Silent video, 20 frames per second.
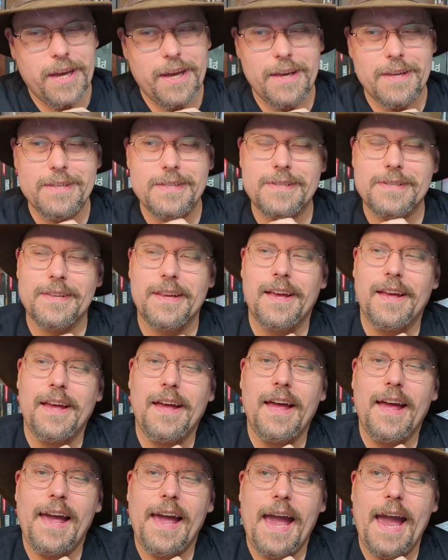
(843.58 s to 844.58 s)
is,
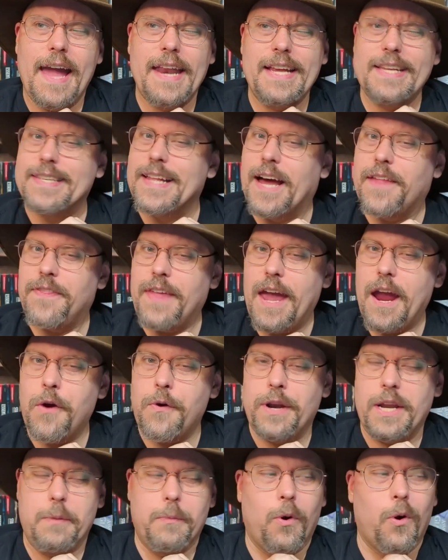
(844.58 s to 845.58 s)
and he's not there
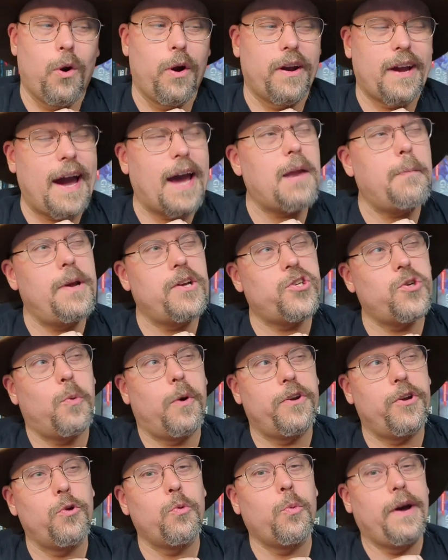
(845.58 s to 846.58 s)
anymore. It kind of makes you
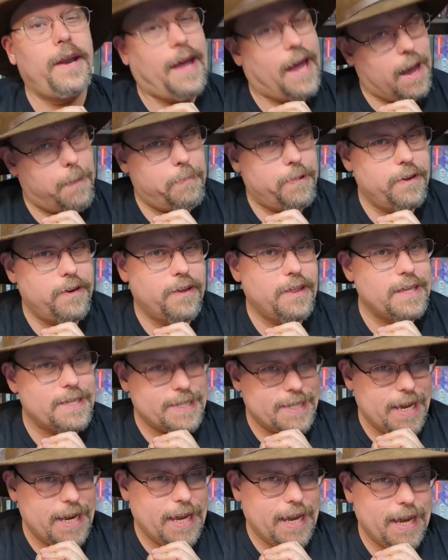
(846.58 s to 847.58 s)
wonder what happened to the
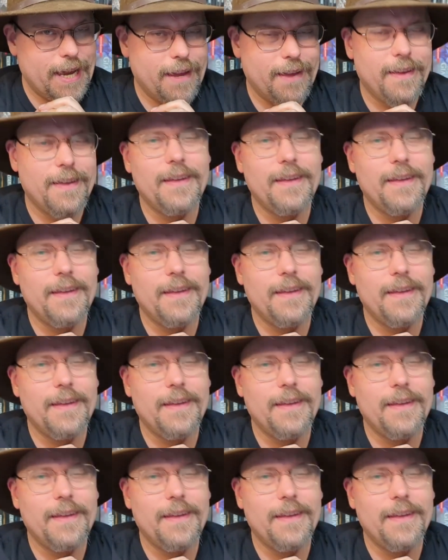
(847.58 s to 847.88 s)
city.